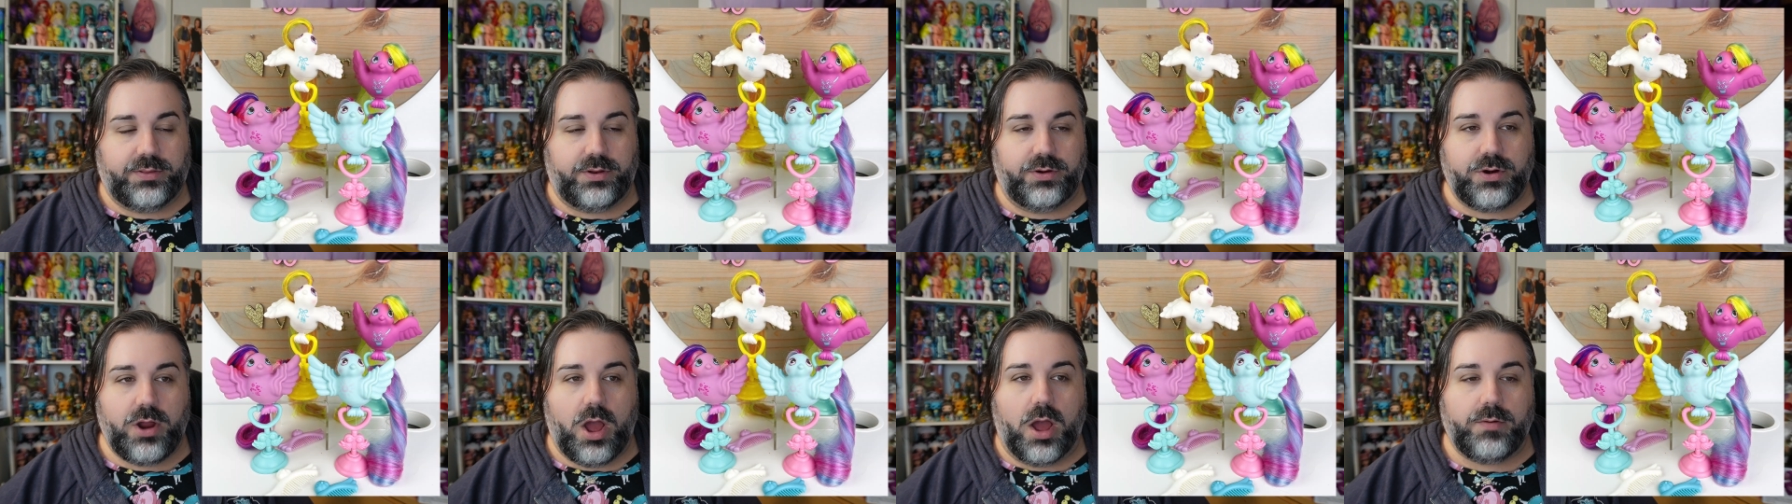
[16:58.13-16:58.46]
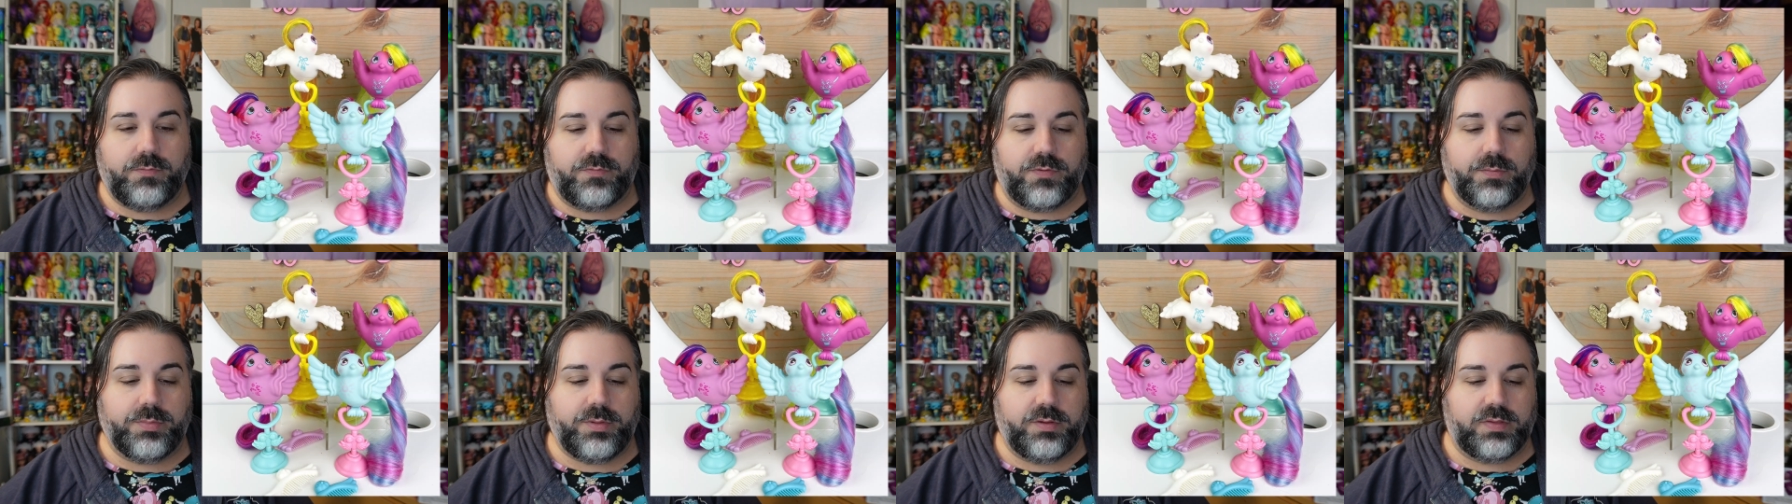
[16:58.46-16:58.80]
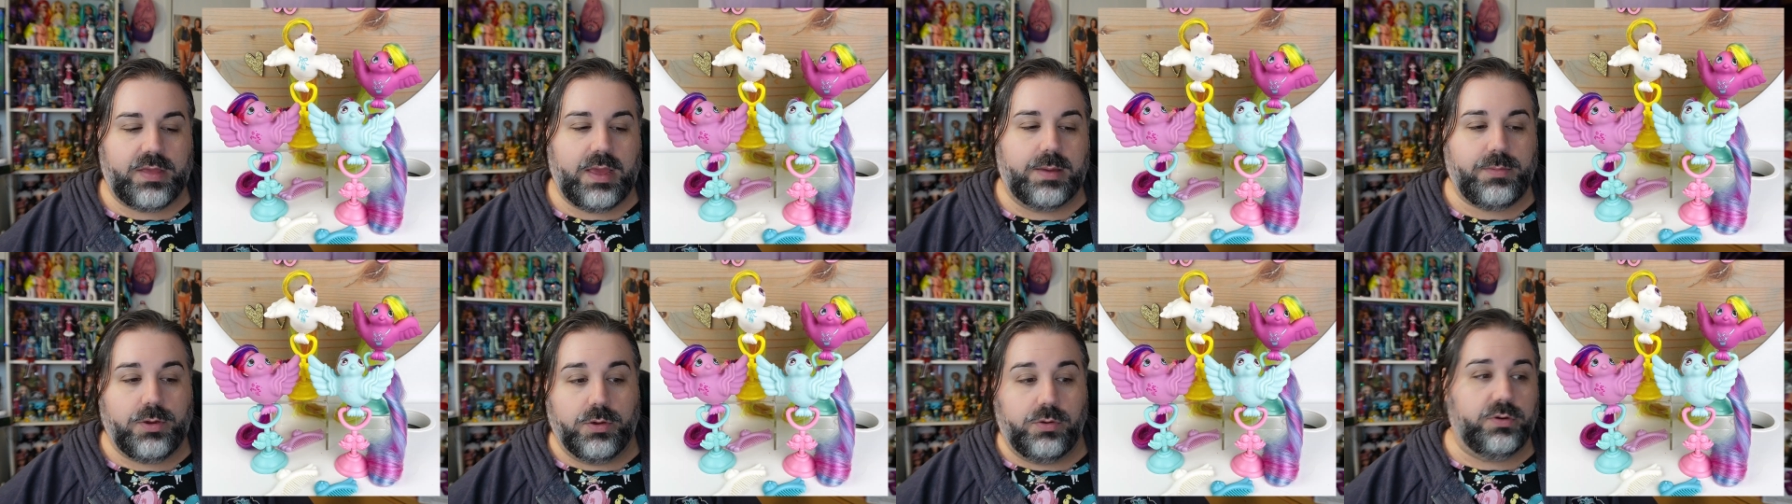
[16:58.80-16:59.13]
They're not from the
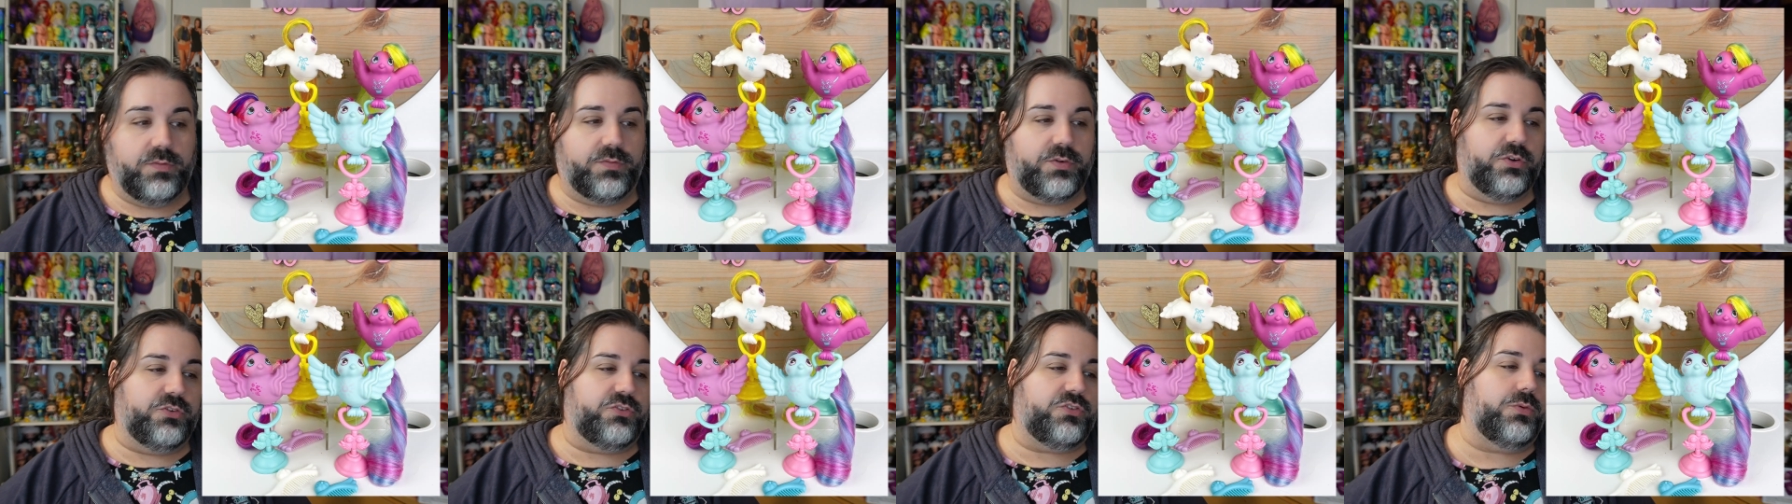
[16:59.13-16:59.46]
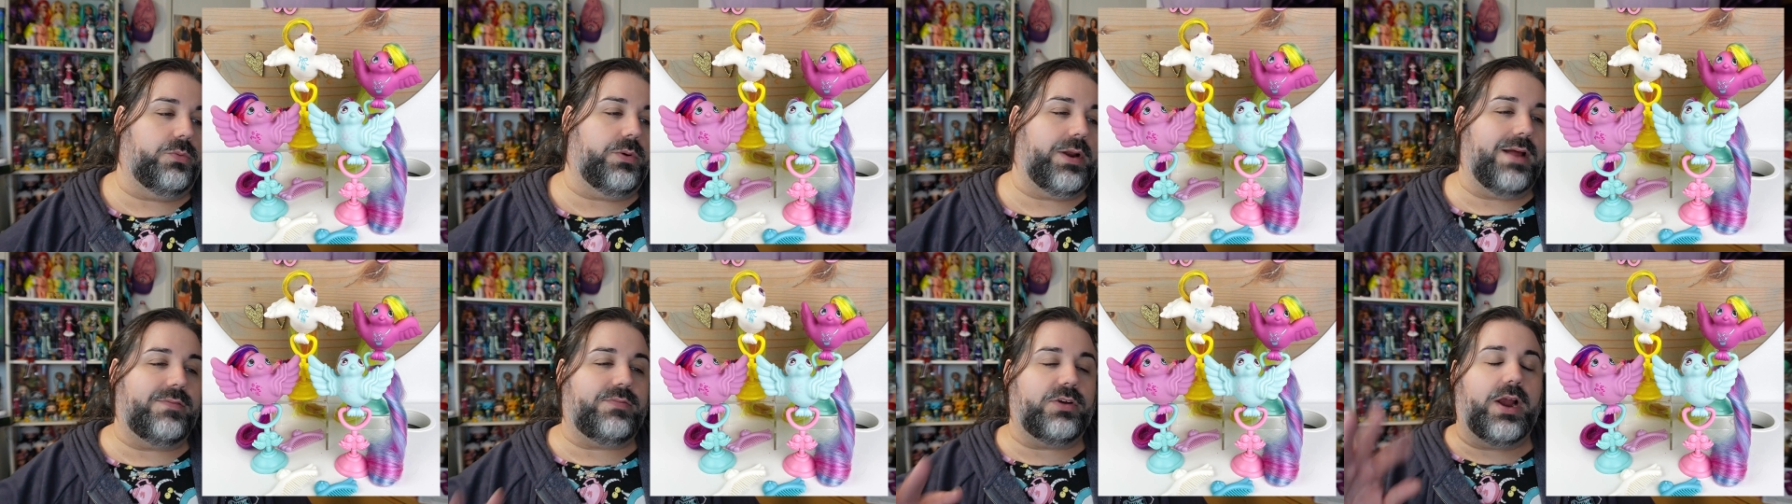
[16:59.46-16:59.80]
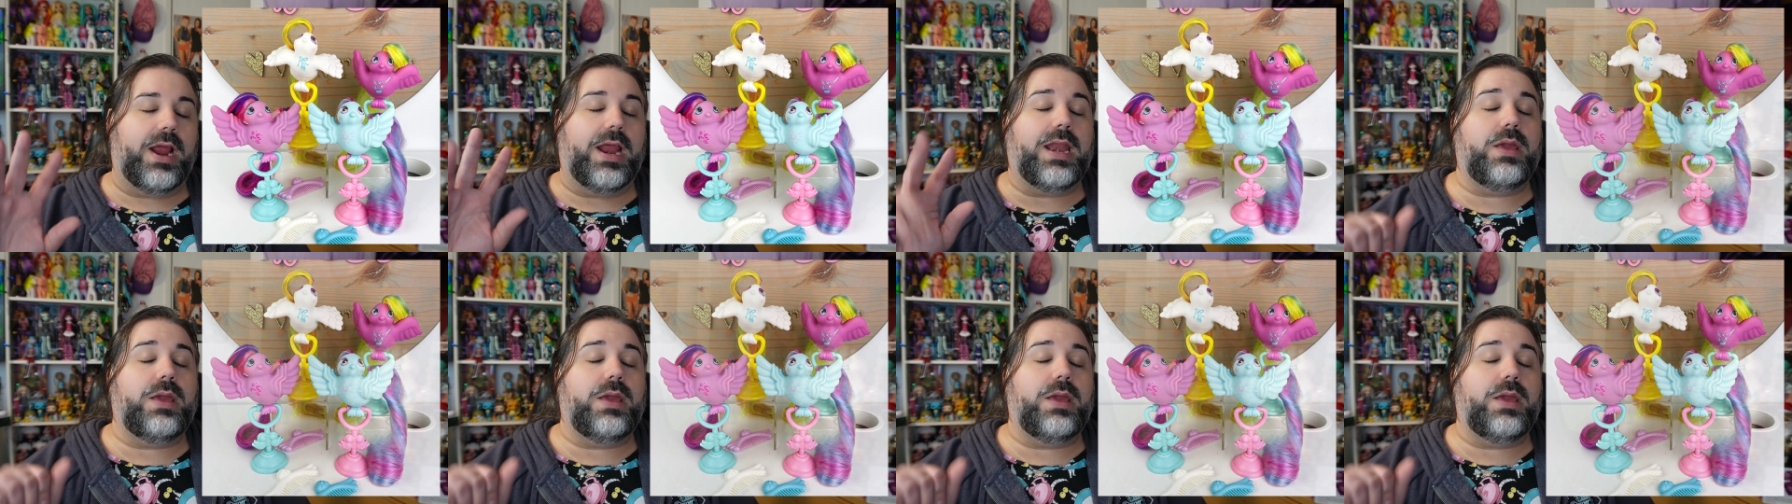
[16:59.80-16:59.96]
same universe or whatever.